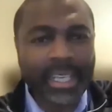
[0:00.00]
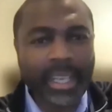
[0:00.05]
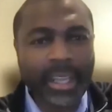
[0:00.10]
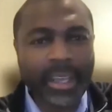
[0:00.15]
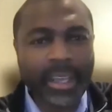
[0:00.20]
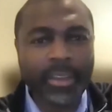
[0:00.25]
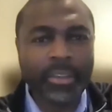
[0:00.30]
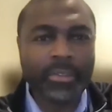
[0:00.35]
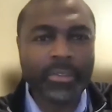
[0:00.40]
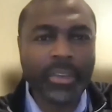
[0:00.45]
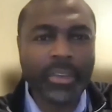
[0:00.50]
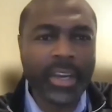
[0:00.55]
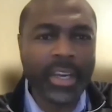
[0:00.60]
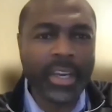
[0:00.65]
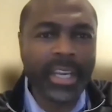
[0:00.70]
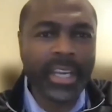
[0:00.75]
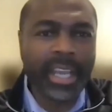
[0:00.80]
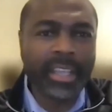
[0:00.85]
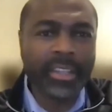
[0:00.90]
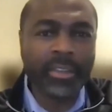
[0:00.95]
that was very
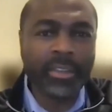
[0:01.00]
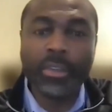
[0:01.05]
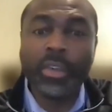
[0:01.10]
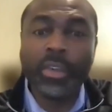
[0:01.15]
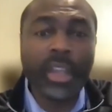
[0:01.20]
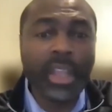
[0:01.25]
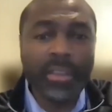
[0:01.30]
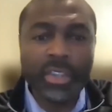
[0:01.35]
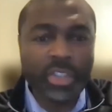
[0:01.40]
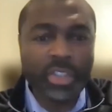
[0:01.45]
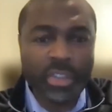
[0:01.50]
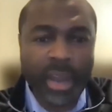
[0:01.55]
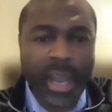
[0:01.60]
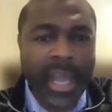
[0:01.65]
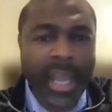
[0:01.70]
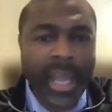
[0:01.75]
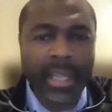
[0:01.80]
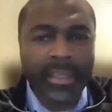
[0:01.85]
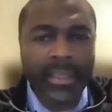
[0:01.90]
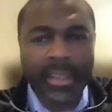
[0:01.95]
nice of you to even
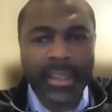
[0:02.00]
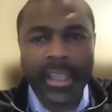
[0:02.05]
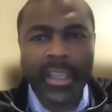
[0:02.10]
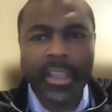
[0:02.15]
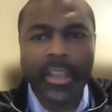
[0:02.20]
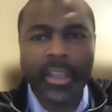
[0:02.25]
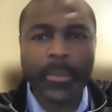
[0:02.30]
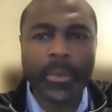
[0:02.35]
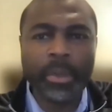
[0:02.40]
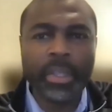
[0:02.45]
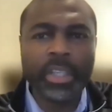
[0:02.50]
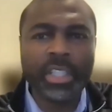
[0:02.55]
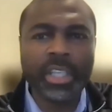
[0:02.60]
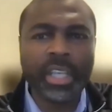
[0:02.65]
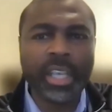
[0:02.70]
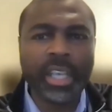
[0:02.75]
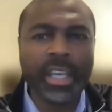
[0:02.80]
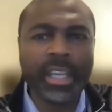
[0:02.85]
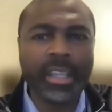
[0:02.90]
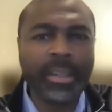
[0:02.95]
try. I think he
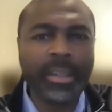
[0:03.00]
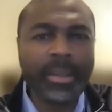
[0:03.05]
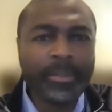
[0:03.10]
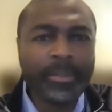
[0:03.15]
appreciated